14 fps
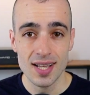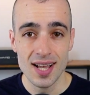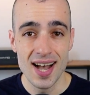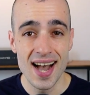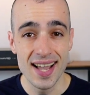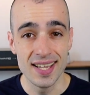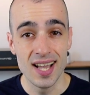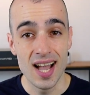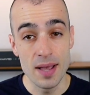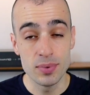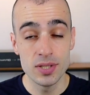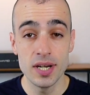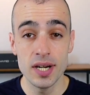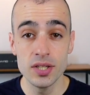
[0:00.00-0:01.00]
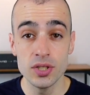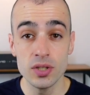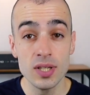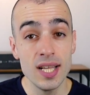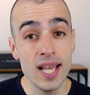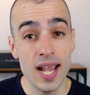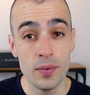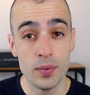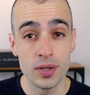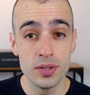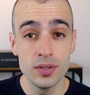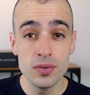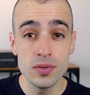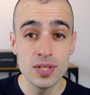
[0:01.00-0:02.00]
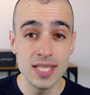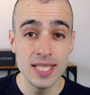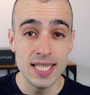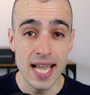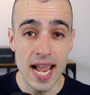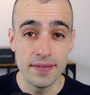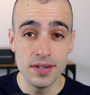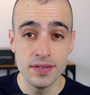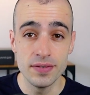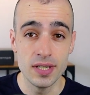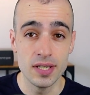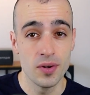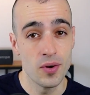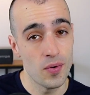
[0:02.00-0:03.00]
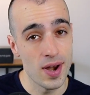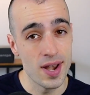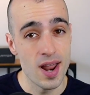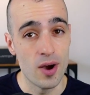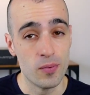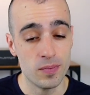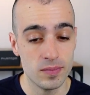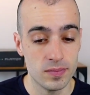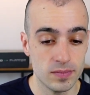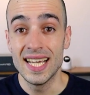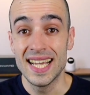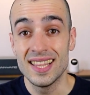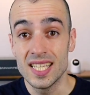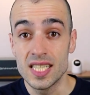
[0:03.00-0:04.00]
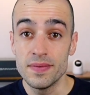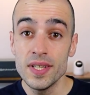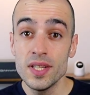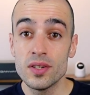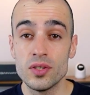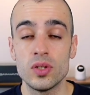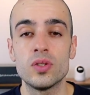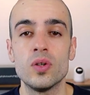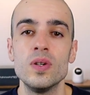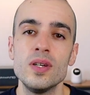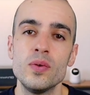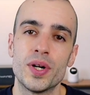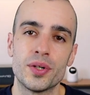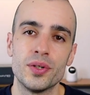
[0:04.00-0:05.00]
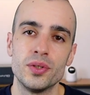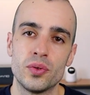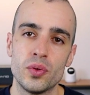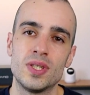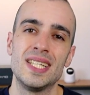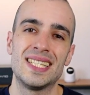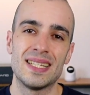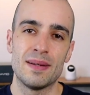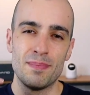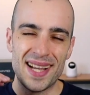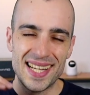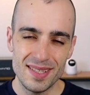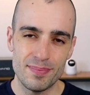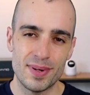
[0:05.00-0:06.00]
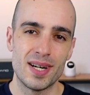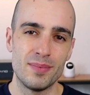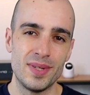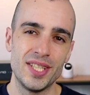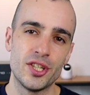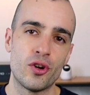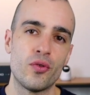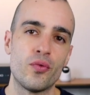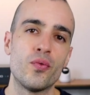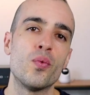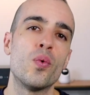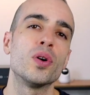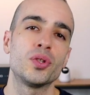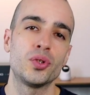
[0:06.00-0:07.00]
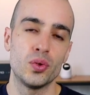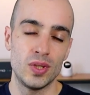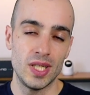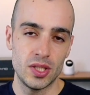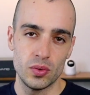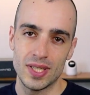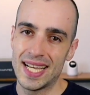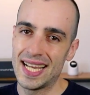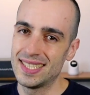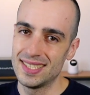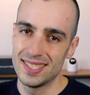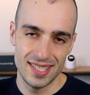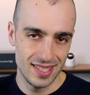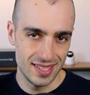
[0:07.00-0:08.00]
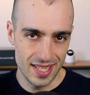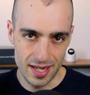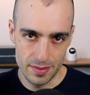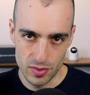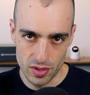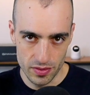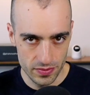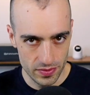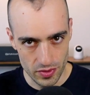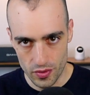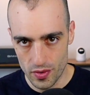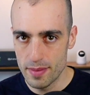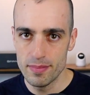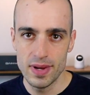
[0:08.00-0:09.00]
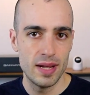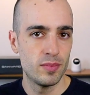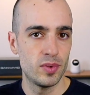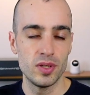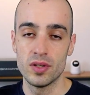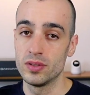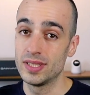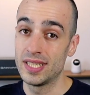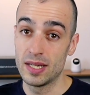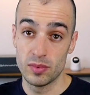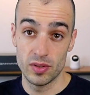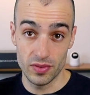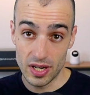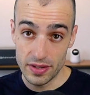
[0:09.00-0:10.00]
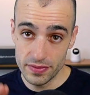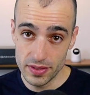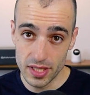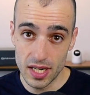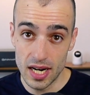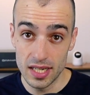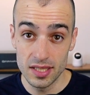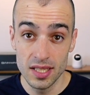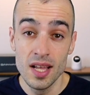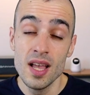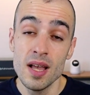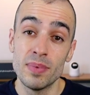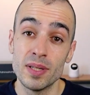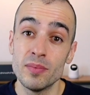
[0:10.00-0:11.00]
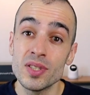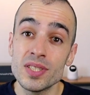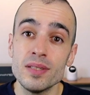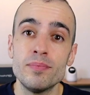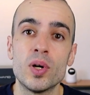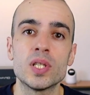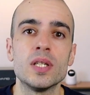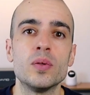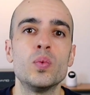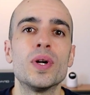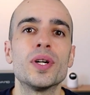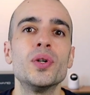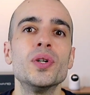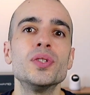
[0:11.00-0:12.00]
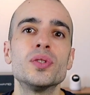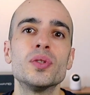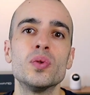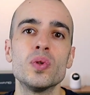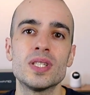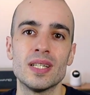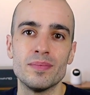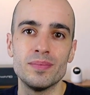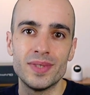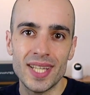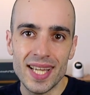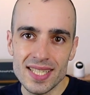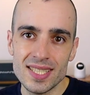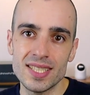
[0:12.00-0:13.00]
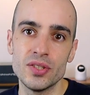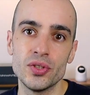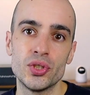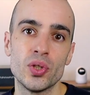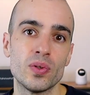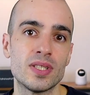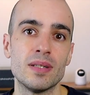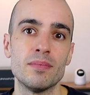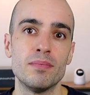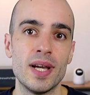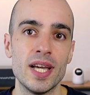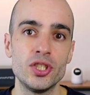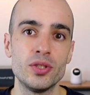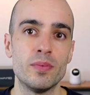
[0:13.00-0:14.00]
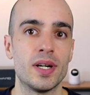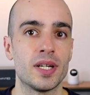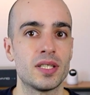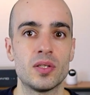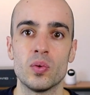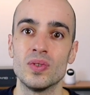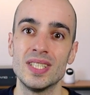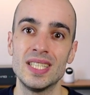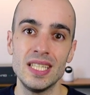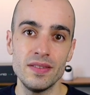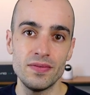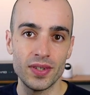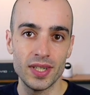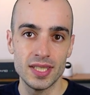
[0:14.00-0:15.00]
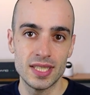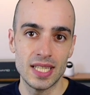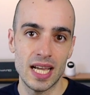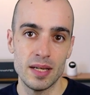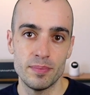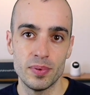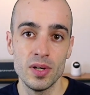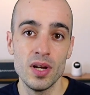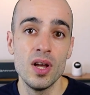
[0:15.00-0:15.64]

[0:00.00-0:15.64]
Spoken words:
Hi, I'm Sergio, and we're going to see everything right now. In this video, not only we're going to see some basic parameter of what you need to get in terms of RAM memory or in terms of graphic card, but most important, we're going to do some tests and show some benchmarks on different type